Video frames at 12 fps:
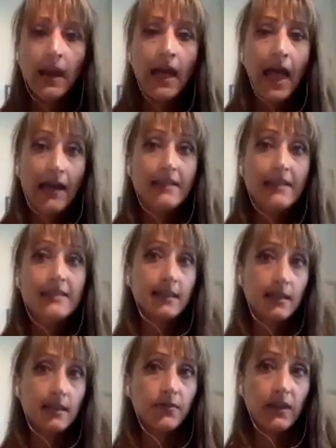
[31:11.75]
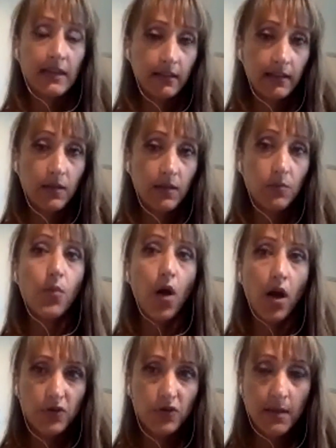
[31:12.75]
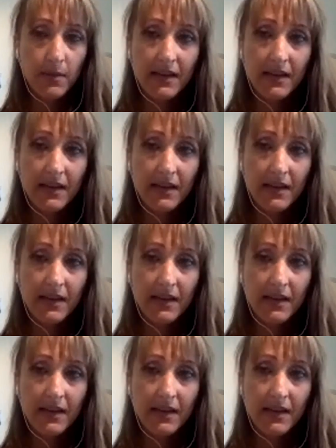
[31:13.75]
and it significantly bothers them.